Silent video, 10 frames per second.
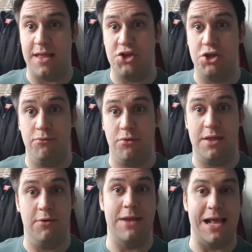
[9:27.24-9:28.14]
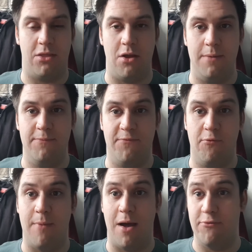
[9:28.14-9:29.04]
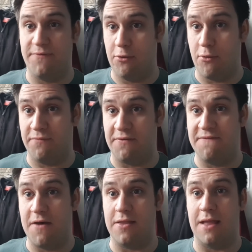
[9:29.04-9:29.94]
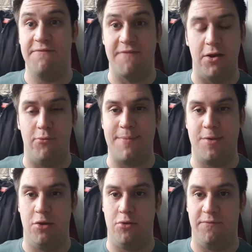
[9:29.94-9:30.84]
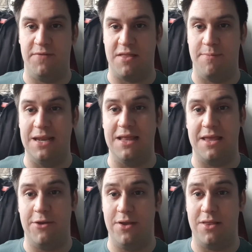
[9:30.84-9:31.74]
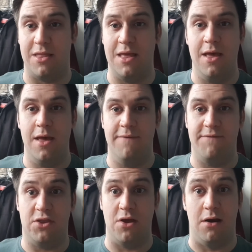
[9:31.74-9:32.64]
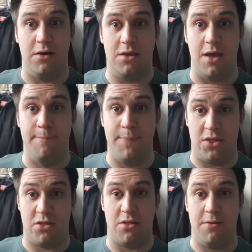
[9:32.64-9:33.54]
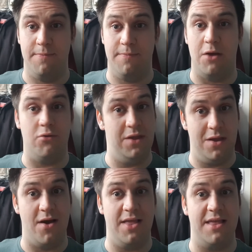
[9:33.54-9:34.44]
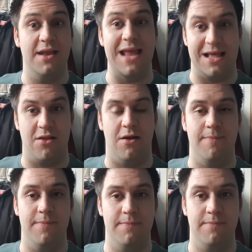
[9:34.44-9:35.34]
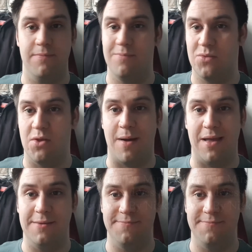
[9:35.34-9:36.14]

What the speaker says: tuned till next time for my review of the third and final episode of this mini-series, The Dark Compass. I'll see you guys next time. Goodbye.